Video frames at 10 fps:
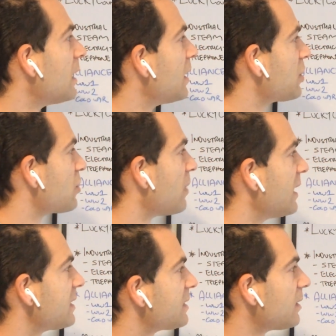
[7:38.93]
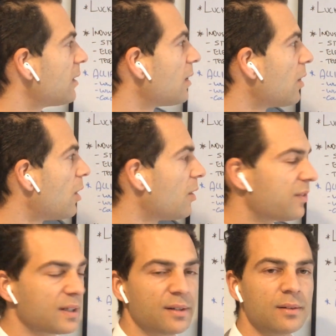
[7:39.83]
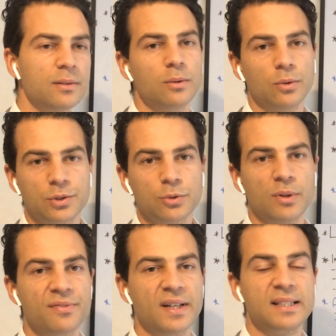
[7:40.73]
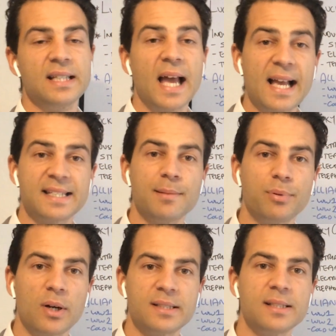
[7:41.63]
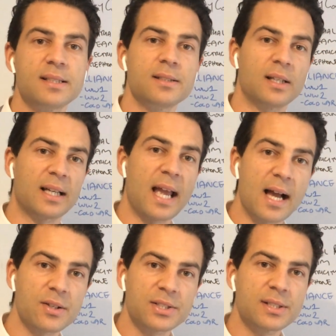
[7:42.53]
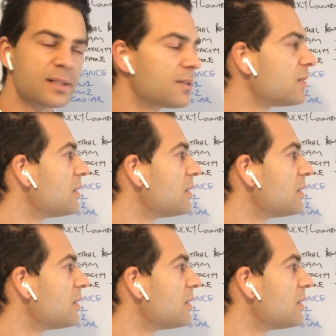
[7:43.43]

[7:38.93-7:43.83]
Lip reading: Interest rates often do affect asset prices, like houses,